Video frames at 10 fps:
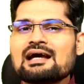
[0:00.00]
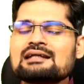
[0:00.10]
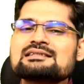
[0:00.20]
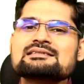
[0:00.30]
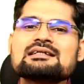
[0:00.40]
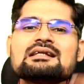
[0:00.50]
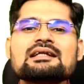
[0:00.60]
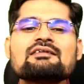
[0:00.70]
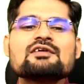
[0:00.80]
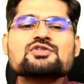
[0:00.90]
And still
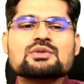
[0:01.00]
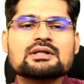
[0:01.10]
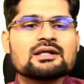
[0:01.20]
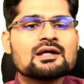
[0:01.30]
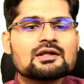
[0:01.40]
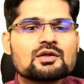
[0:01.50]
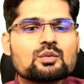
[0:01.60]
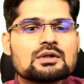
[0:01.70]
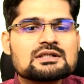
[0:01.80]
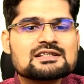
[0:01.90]
eventually the
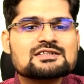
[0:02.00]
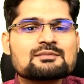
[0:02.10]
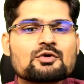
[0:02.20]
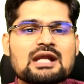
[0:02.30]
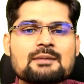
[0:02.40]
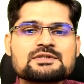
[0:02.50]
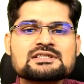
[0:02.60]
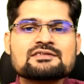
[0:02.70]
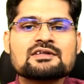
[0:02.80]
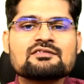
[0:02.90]
world system
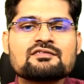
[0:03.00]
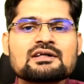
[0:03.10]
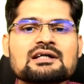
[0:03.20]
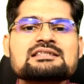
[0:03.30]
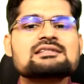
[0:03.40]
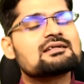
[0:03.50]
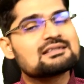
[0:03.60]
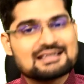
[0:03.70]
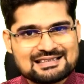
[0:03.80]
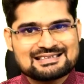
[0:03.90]
collapses, even if we consider
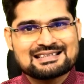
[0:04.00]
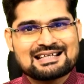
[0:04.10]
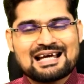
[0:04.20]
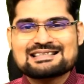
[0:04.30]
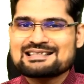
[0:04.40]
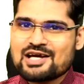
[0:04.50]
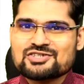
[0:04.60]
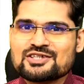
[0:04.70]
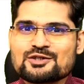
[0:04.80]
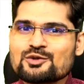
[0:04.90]
this as a
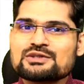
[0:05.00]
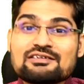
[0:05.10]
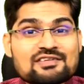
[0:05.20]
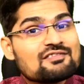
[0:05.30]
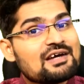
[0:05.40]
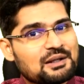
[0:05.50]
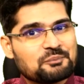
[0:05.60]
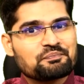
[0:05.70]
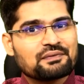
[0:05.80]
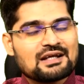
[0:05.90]
rational growth everywhere.
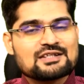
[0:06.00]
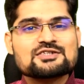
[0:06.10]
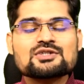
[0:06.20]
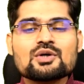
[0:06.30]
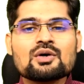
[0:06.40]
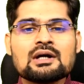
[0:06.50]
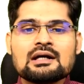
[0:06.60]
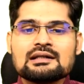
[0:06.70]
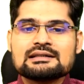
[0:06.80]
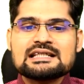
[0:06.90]
So
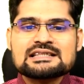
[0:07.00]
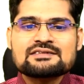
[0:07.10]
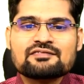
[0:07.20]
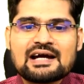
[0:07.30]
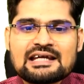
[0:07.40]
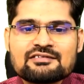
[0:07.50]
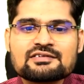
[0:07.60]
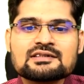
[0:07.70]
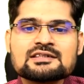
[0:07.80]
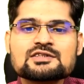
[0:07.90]
these 5
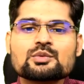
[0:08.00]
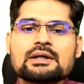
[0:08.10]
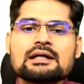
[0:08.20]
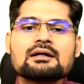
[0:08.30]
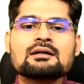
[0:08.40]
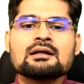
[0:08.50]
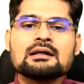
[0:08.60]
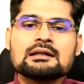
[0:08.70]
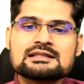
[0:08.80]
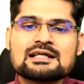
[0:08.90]
runs were
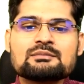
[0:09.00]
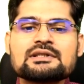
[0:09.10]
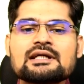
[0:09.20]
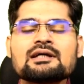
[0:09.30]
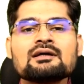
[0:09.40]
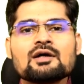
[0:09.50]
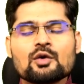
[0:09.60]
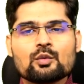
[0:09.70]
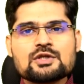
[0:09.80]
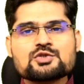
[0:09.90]
something
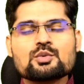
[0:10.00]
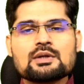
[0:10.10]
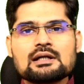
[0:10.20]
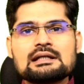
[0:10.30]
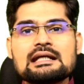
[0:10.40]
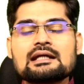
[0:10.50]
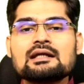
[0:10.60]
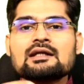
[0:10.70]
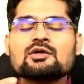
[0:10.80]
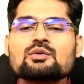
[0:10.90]
which were
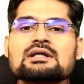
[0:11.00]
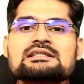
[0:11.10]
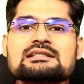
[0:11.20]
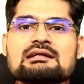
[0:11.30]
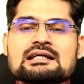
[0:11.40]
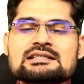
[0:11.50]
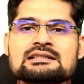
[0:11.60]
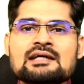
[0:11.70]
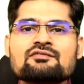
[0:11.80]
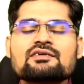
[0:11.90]
taken into
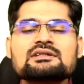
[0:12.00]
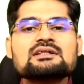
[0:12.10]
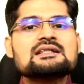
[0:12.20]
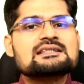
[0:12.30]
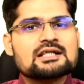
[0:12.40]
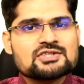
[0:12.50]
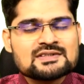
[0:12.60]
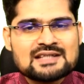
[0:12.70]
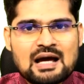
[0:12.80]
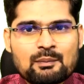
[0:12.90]
consideration and further
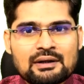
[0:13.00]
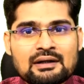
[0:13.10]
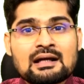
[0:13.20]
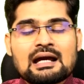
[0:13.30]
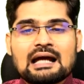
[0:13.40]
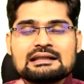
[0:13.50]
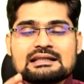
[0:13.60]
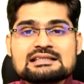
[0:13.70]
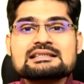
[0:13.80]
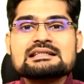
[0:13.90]
discussions happened, and
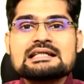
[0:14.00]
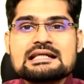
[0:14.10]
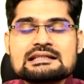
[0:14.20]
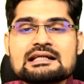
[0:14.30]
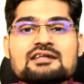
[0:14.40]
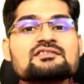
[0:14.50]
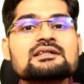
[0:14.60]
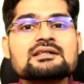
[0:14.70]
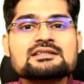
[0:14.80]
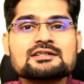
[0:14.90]
this created
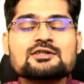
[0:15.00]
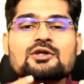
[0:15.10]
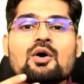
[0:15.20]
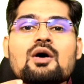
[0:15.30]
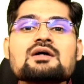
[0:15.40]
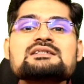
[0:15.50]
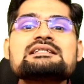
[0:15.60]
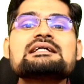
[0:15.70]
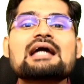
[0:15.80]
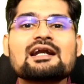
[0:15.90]
awareness across
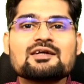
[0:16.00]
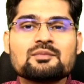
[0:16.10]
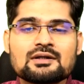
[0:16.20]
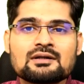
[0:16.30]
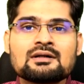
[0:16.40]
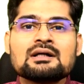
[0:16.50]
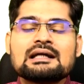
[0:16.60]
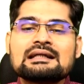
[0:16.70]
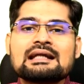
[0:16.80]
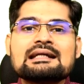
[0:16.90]
the academia
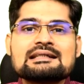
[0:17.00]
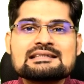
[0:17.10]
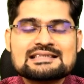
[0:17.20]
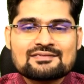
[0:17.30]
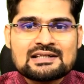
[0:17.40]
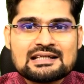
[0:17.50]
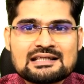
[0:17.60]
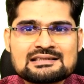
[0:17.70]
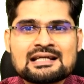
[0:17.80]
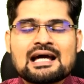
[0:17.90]
in
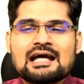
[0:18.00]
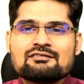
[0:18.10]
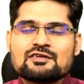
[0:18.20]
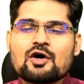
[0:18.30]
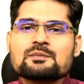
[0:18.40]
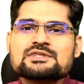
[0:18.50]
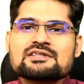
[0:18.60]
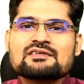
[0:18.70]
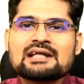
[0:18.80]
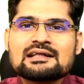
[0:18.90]
1970s, and we
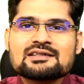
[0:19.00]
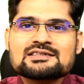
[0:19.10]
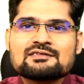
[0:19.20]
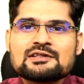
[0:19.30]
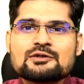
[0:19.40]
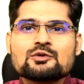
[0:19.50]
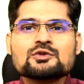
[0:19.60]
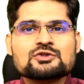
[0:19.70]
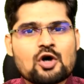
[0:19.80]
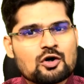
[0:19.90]
observe in 1972
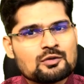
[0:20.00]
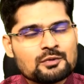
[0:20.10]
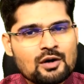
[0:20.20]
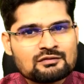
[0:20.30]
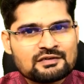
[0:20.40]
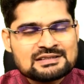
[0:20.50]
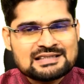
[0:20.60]
Stockholm conference